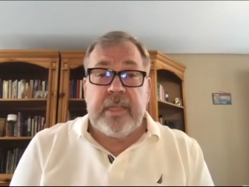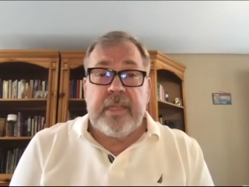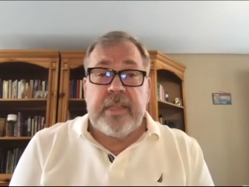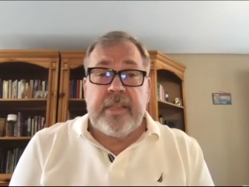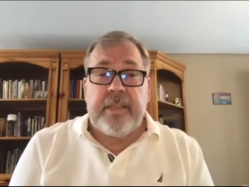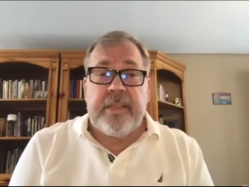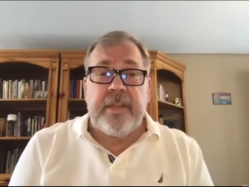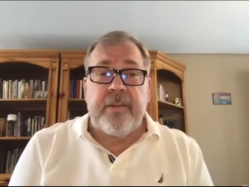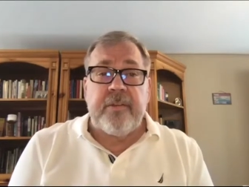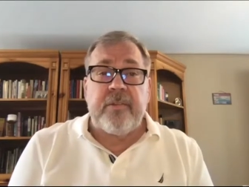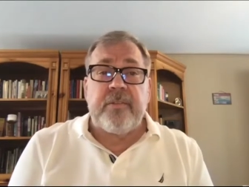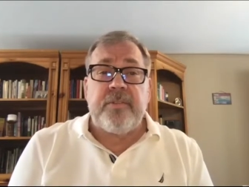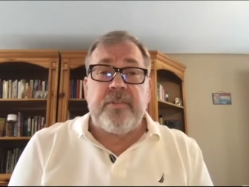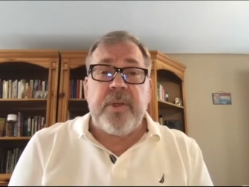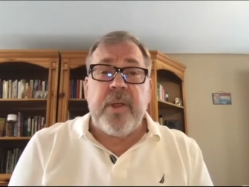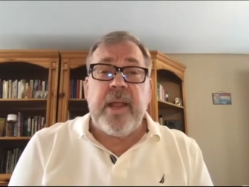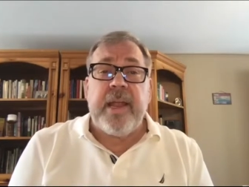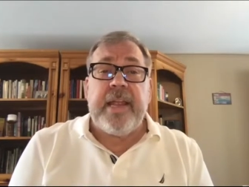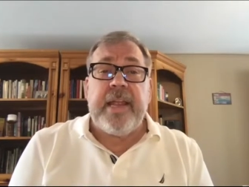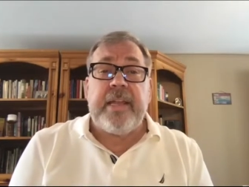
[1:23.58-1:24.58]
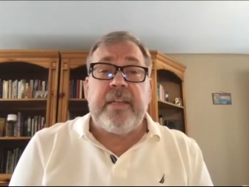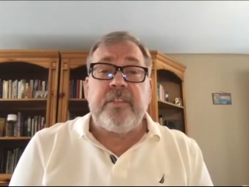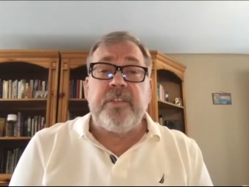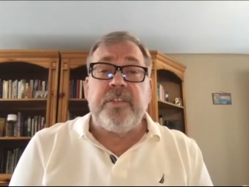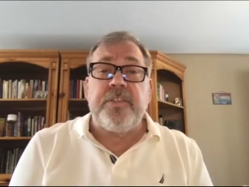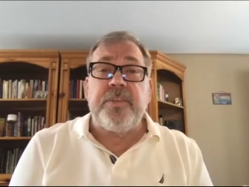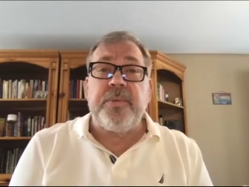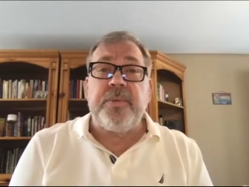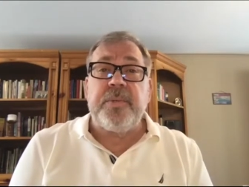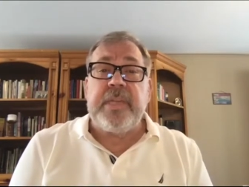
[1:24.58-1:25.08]
They're trying to
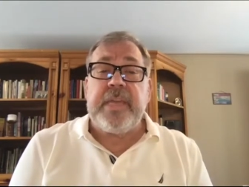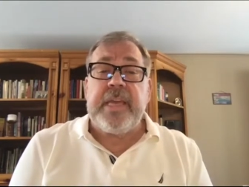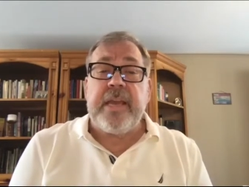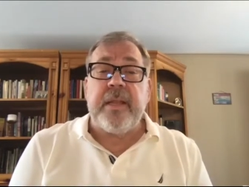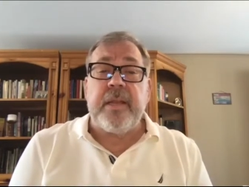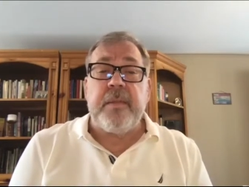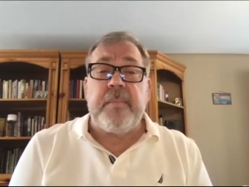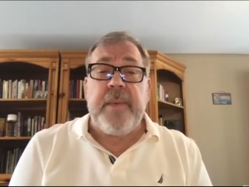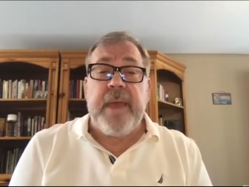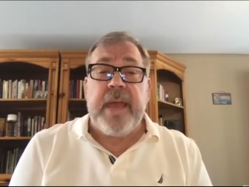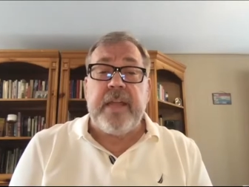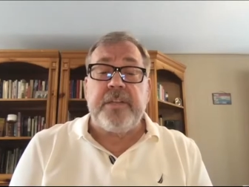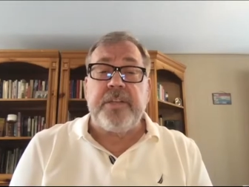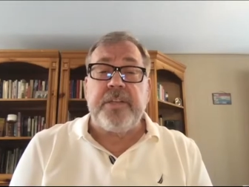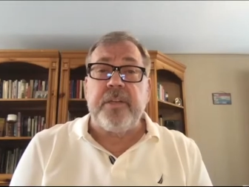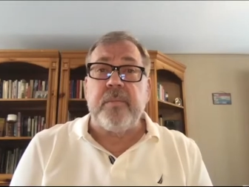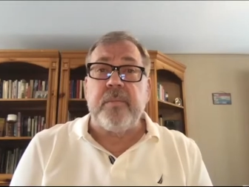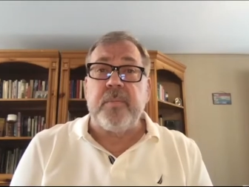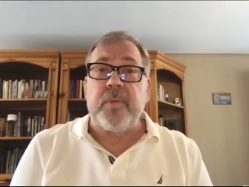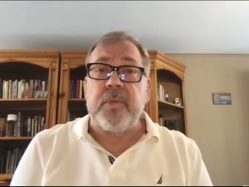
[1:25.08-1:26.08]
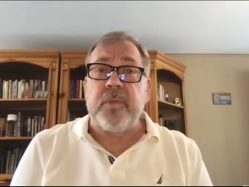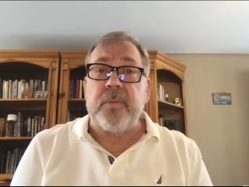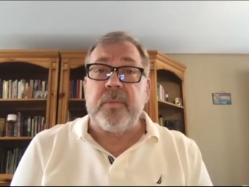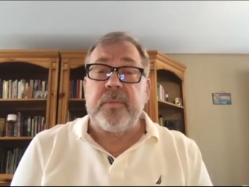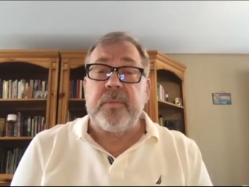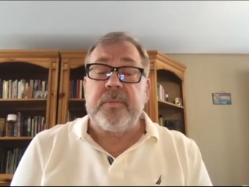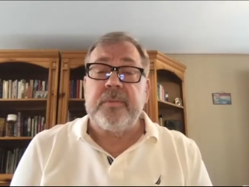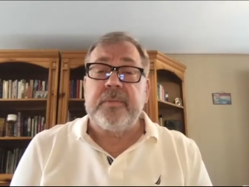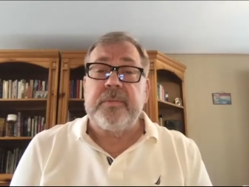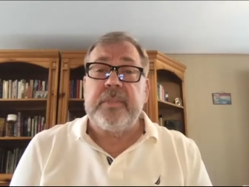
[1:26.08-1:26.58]
do the unimaginable,
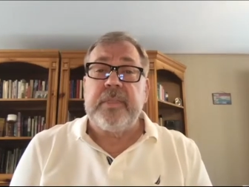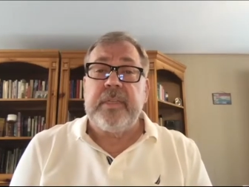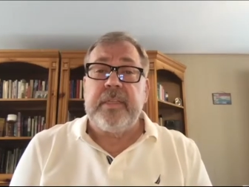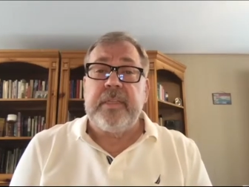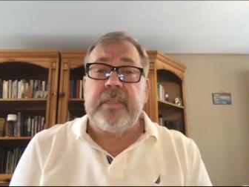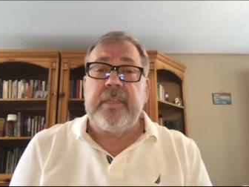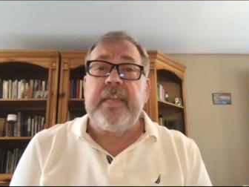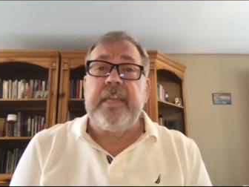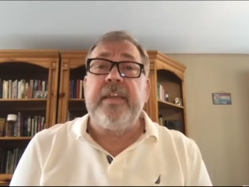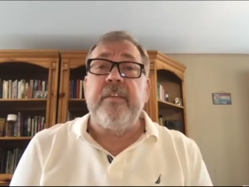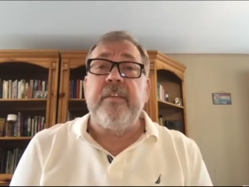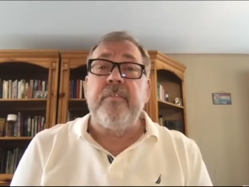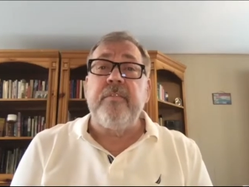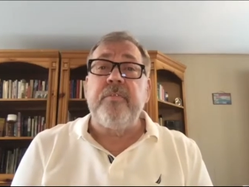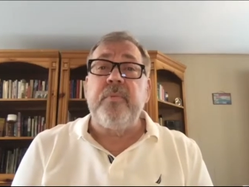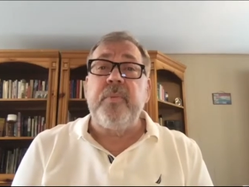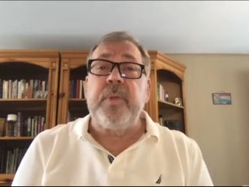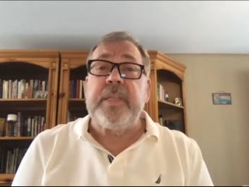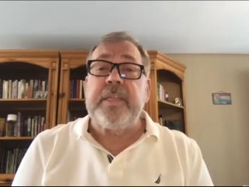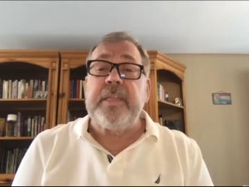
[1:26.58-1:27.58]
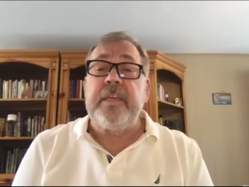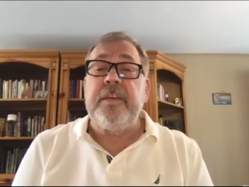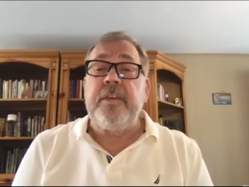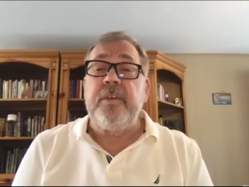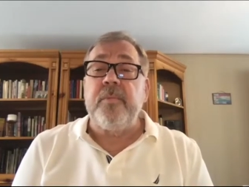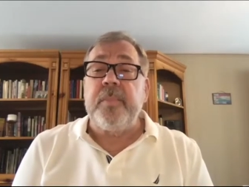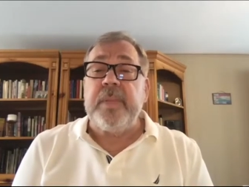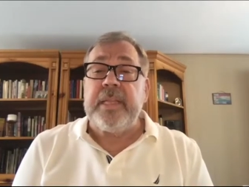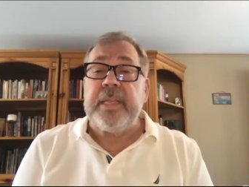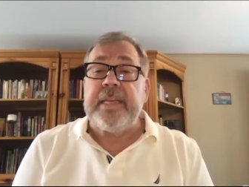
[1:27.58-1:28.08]
live with the
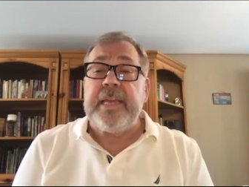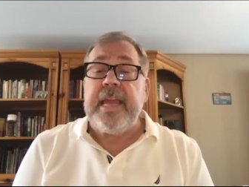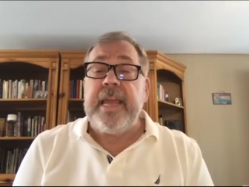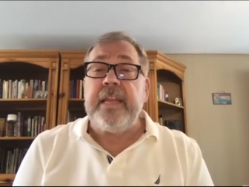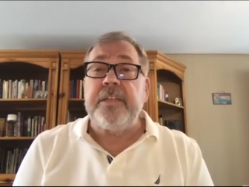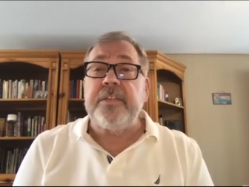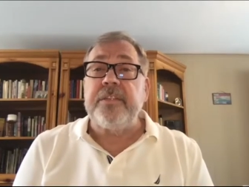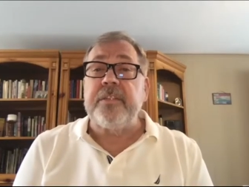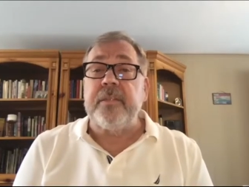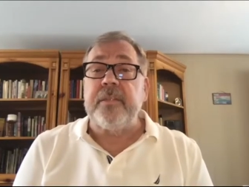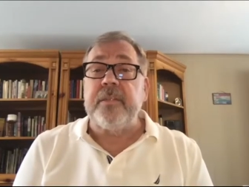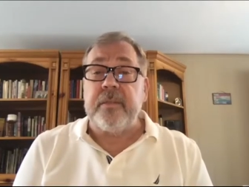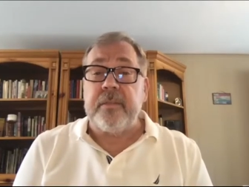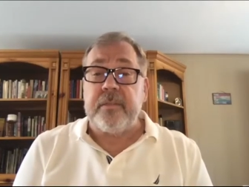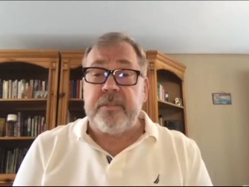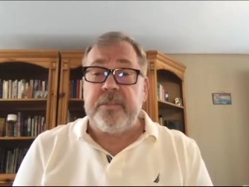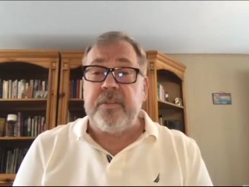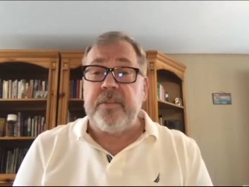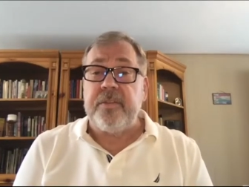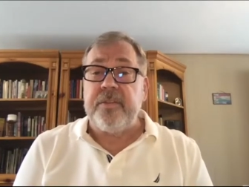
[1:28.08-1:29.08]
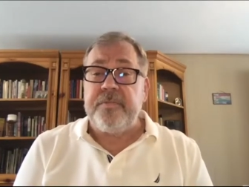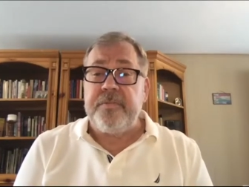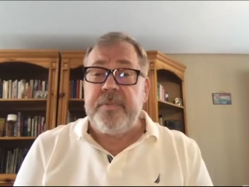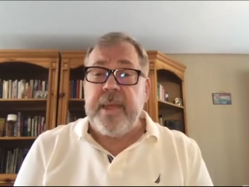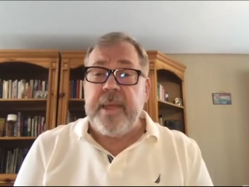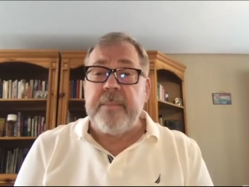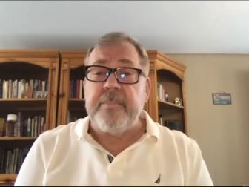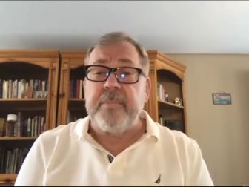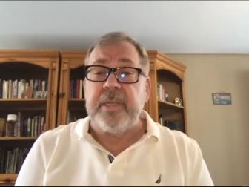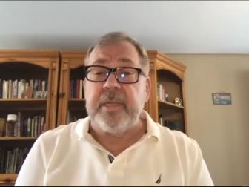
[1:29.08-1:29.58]
humiliation to the
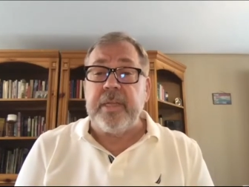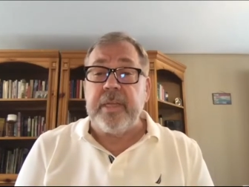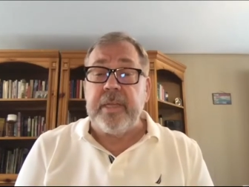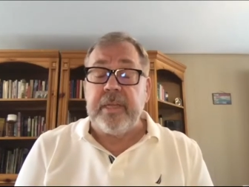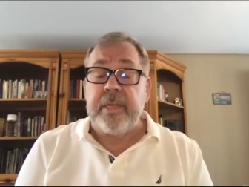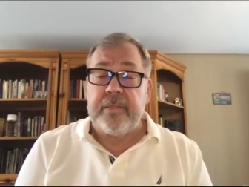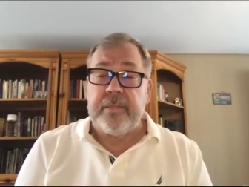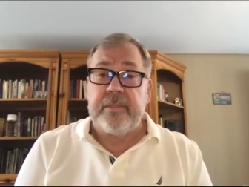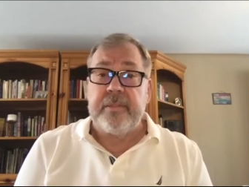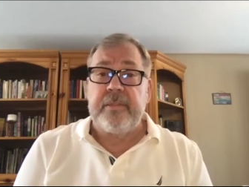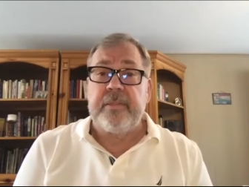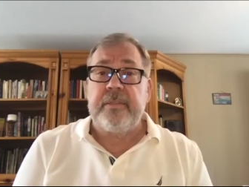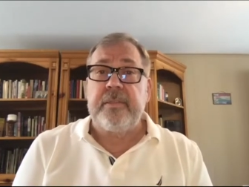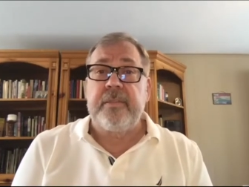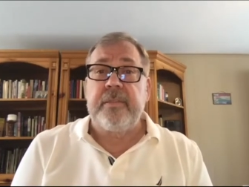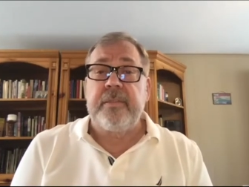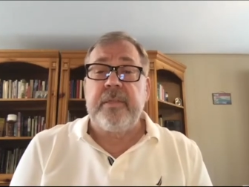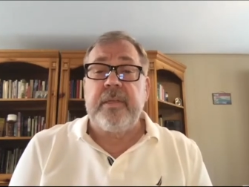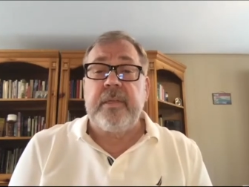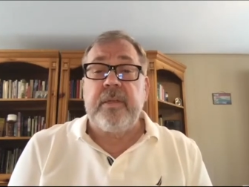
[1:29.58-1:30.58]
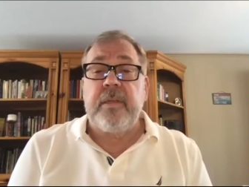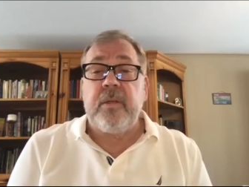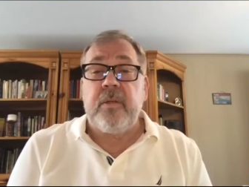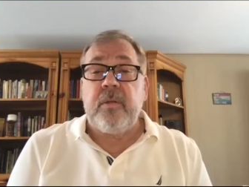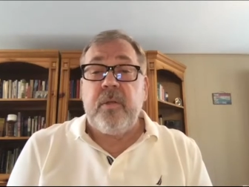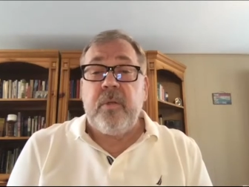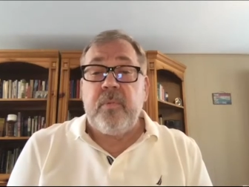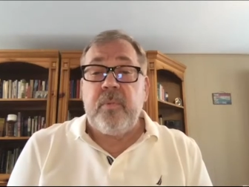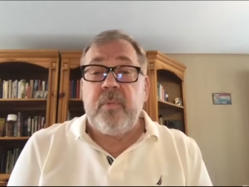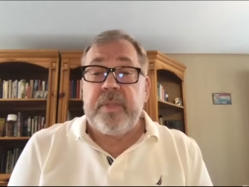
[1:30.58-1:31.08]
family
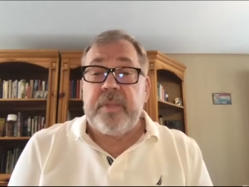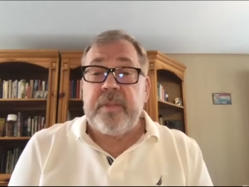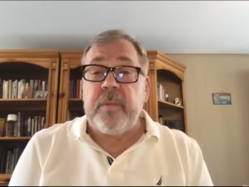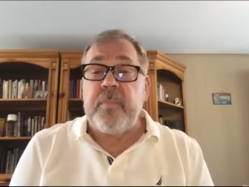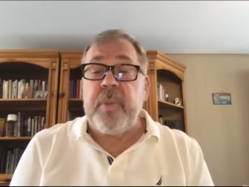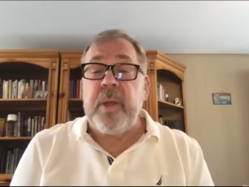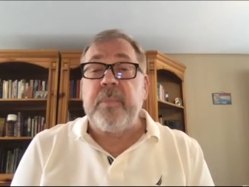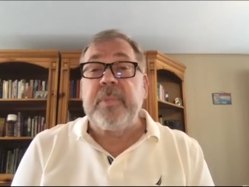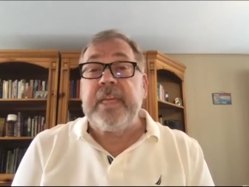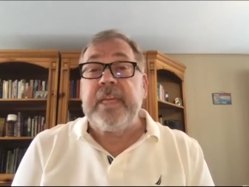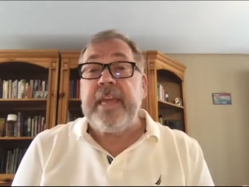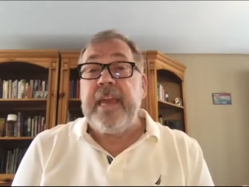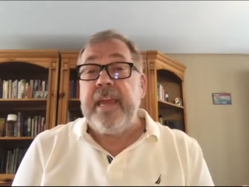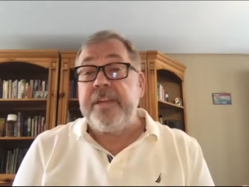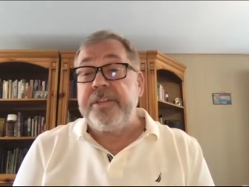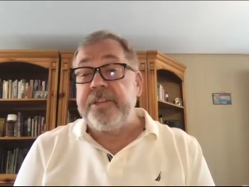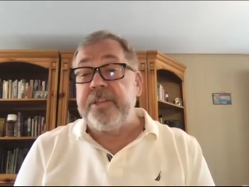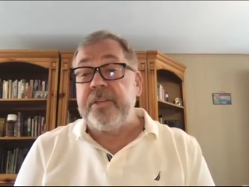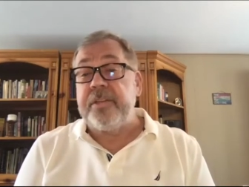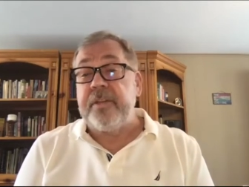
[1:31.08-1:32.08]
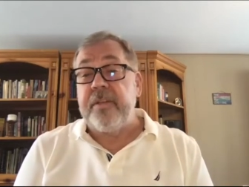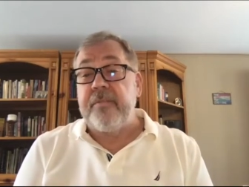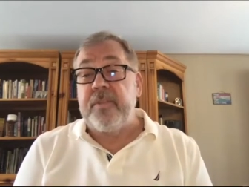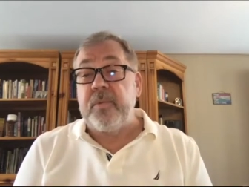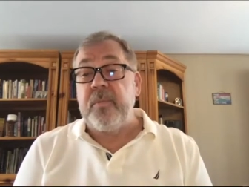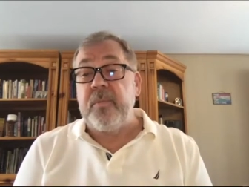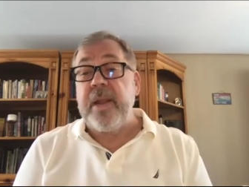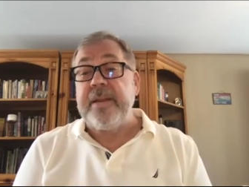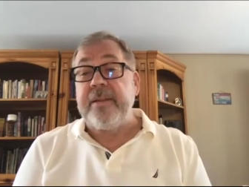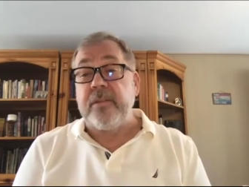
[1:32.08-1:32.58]
with the publication of the
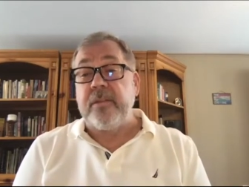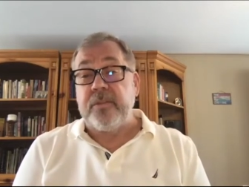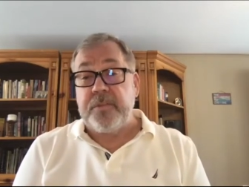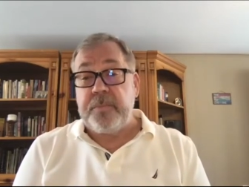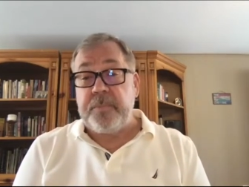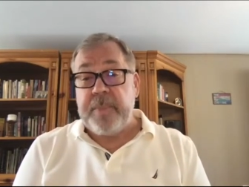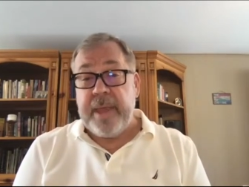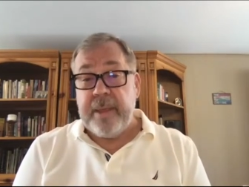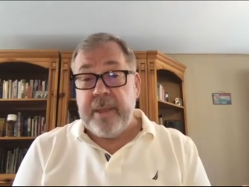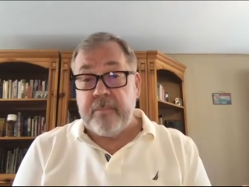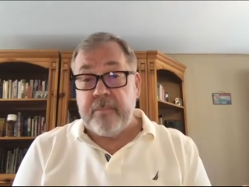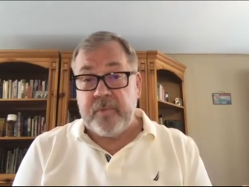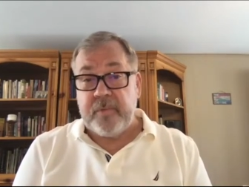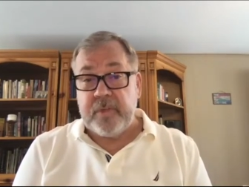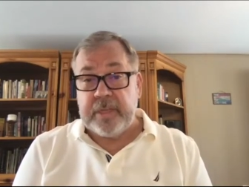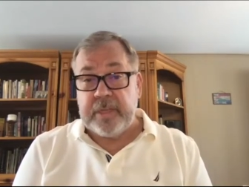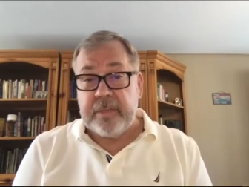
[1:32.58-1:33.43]
Reynolds pamphlet